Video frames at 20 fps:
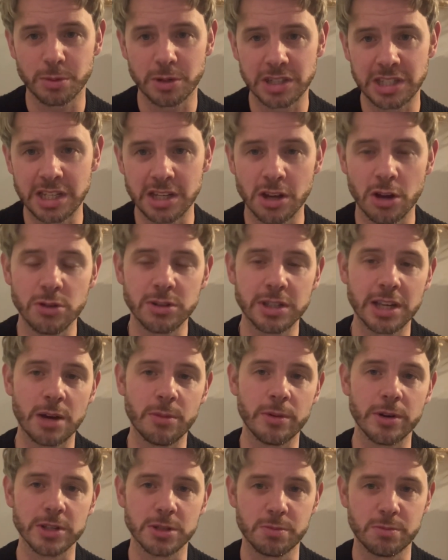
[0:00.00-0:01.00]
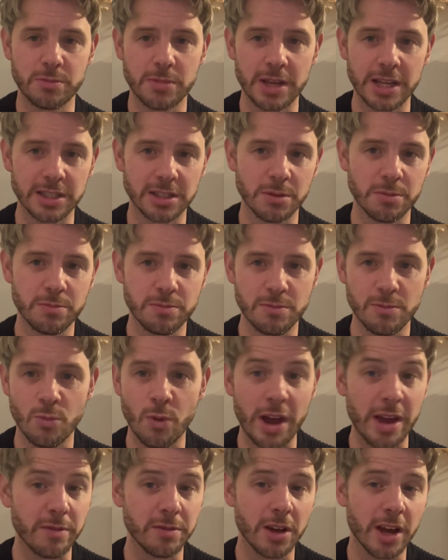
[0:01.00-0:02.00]
because he knows how much it's a
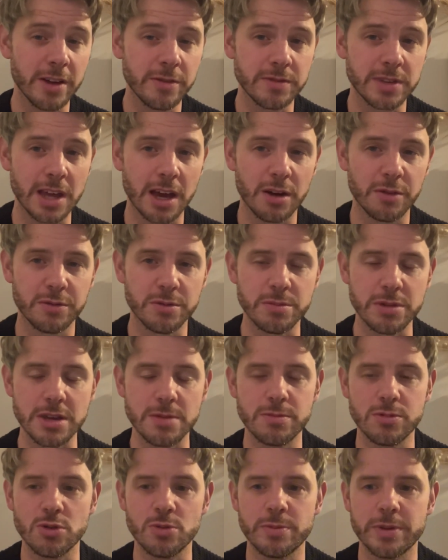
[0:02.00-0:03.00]
way of life now for people.